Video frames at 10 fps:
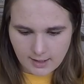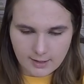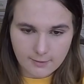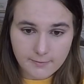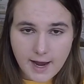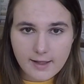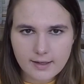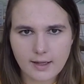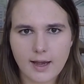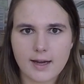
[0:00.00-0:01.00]
And a valley
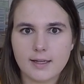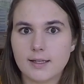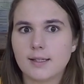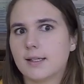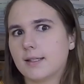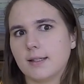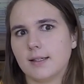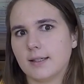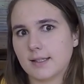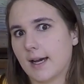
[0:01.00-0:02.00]
line, it does the
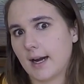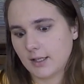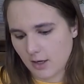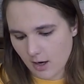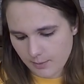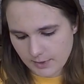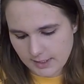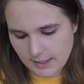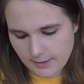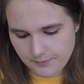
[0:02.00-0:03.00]
exact
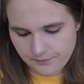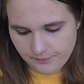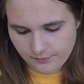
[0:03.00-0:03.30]
opposite.